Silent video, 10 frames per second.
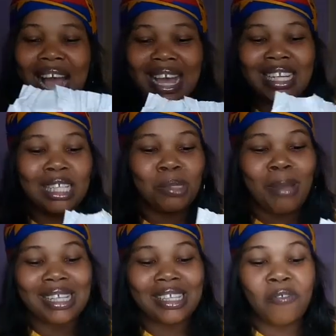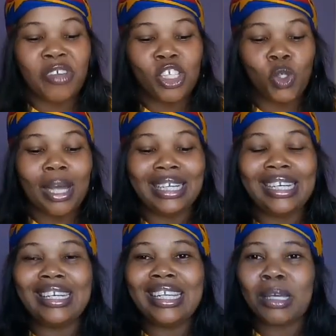and it might
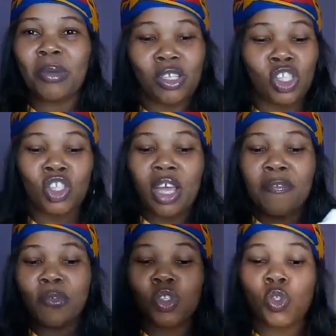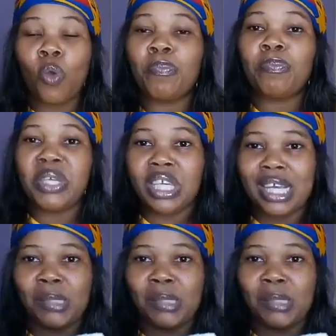eventually leak because it's not even so big,